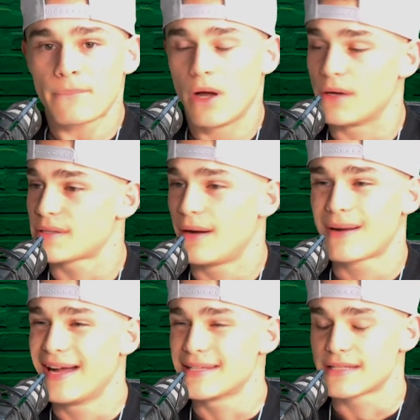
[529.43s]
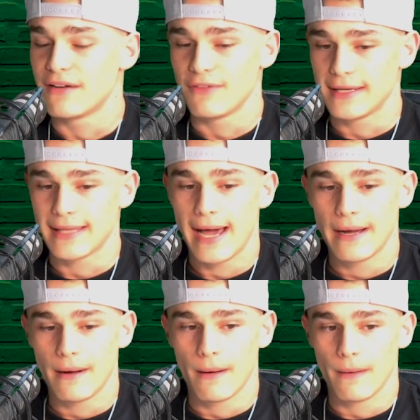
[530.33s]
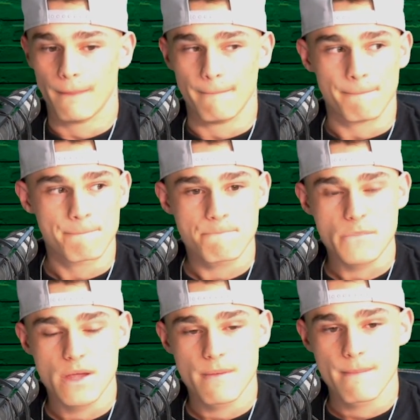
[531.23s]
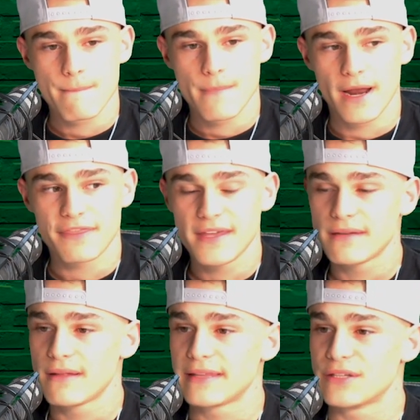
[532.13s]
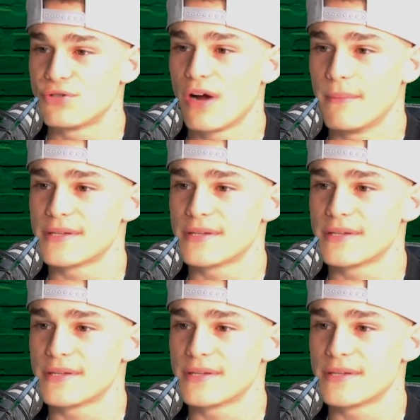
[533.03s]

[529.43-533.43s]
All kinds of stuff like that. But I think the drama